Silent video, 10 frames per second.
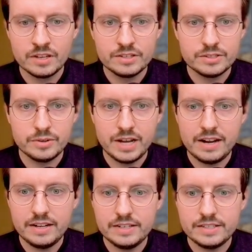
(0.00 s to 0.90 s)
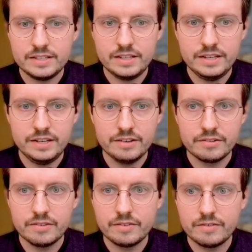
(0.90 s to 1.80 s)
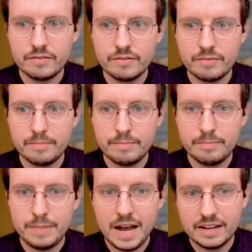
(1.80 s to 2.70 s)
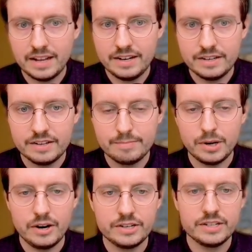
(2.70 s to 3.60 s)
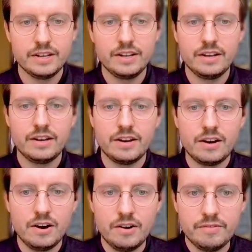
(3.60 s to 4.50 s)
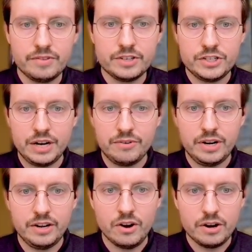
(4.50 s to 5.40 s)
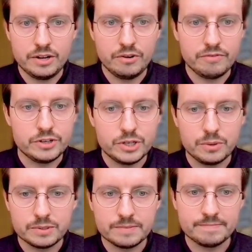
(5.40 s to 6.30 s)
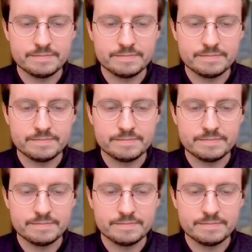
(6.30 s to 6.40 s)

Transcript: So that is the backend part of generating audio for jokes.